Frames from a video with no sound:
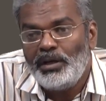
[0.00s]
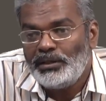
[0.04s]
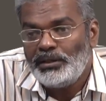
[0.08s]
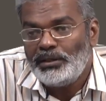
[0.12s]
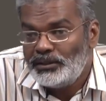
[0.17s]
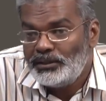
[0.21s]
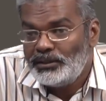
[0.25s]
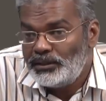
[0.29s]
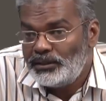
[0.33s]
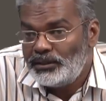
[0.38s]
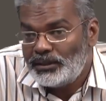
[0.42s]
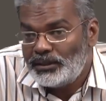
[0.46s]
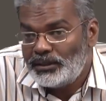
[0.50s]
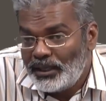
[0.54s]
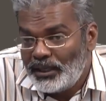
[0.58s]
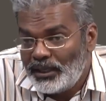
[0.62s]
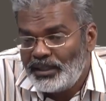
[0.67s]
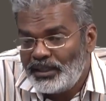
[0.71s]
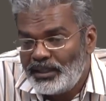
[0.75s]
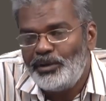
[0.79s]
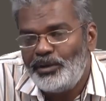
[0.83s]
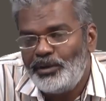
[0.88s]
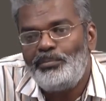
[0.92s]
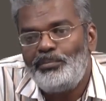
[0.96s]
This is
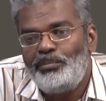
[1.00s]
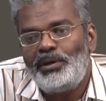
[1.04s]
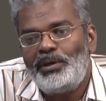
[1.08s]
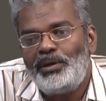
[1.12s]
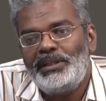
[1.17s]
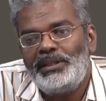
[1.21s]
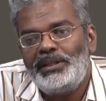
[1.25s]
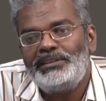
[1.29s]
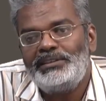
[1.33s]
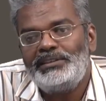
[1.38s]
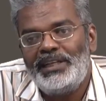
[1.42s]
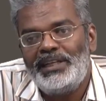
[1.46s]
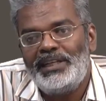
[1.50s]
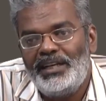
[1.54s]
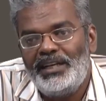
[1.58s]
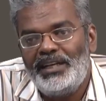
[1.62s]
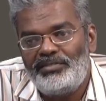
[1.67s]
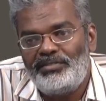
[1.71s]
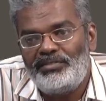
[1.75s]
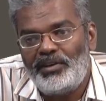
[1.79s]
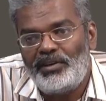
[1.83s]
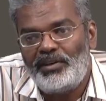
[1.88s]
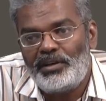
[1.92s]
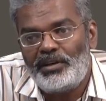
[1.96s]
another important site
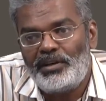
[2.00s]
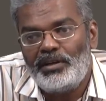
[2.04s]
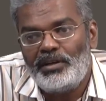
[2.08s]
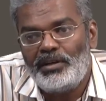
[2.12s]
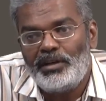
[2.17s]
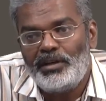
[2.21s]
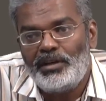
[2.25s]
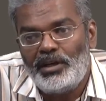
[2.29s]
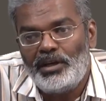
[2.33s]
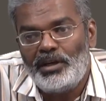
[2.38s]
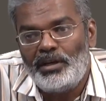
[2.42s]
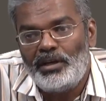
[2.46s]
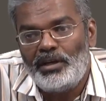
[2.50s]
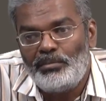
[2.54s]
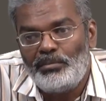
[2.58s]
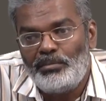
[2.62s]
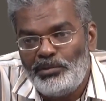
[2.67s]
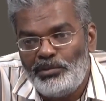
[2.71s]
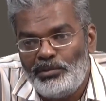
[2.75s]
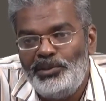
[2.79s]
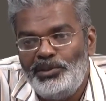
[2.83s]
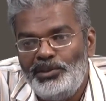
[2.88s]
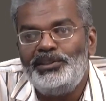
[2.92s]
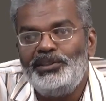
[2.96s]
for
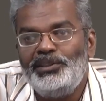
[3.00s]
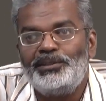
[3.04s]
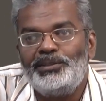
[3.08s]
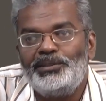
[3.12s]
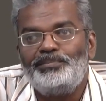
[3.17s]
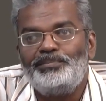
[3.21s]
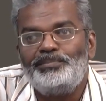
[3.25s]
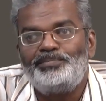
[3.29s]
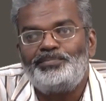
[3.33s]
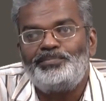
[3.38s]
Buddhism.